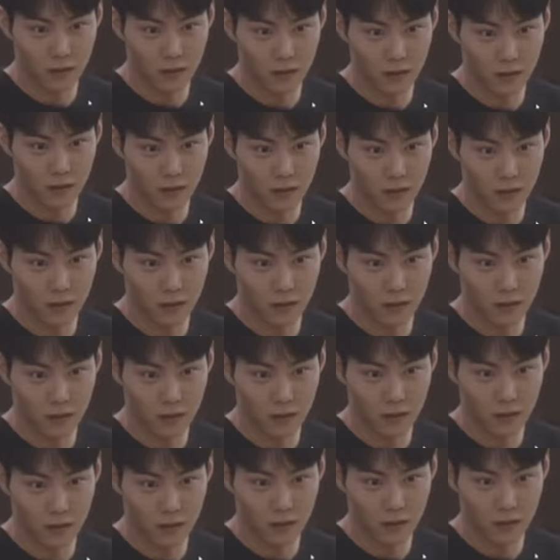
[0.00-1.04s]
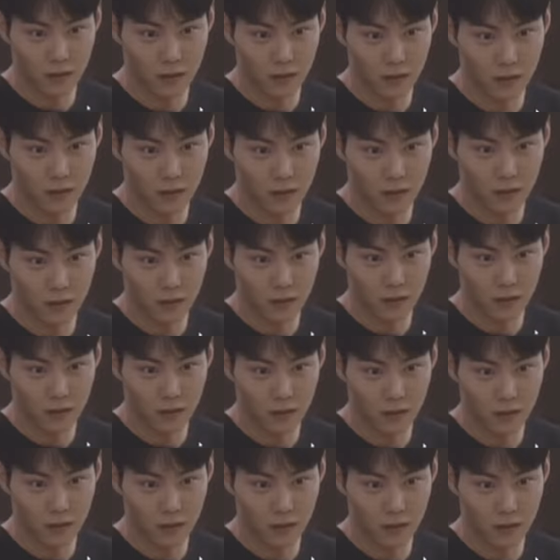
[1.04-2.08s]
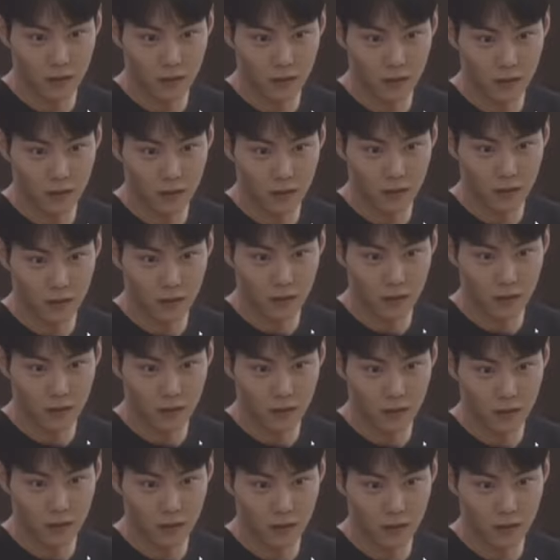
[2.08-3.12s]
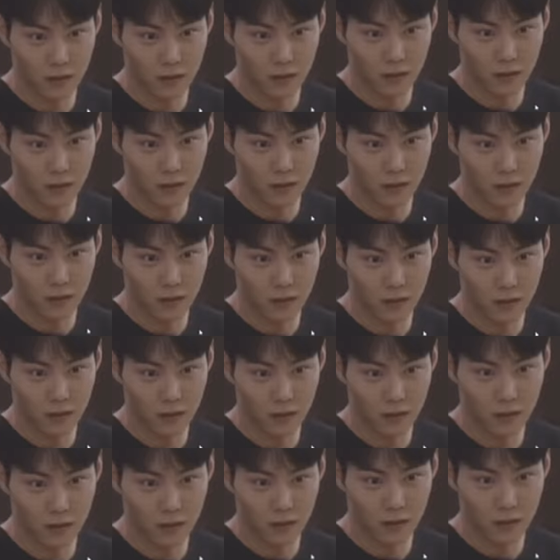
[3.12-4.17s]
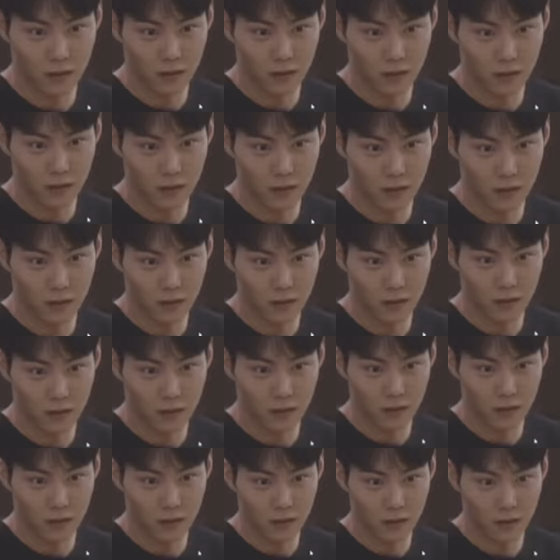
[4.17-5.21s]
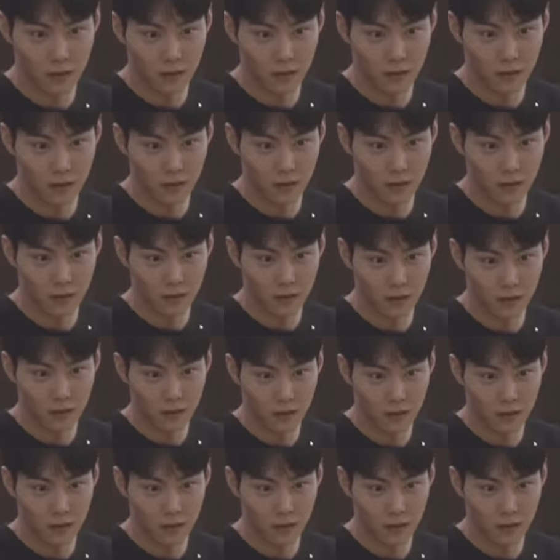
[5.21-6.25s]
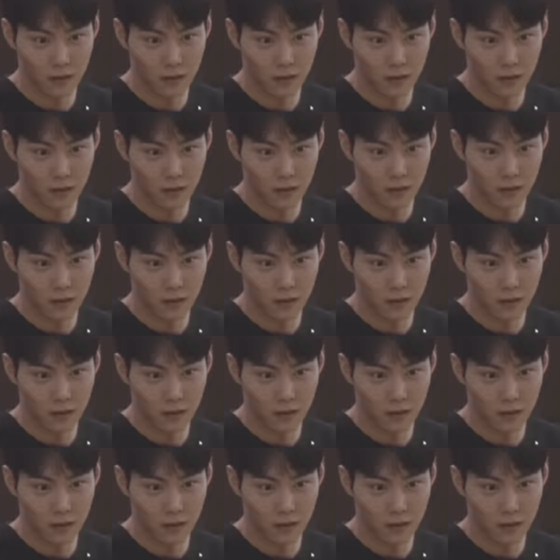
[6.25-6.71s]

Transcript: No words are spoken by the person on screen.